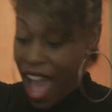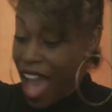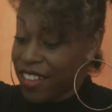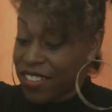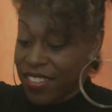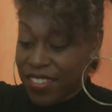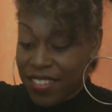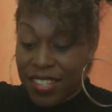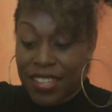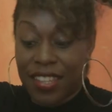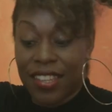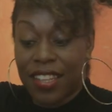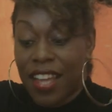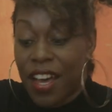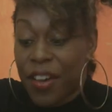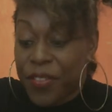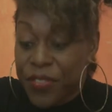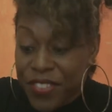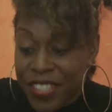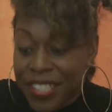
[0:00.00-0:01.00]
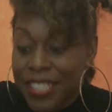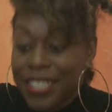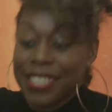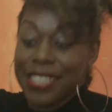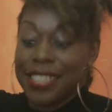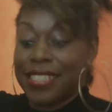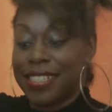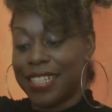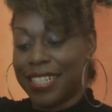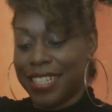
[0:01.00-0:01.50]
I just love to
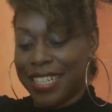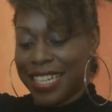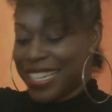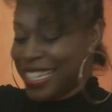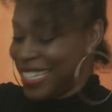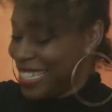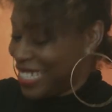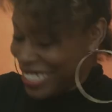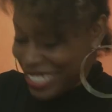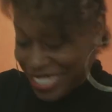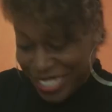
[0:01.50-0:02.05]
eat.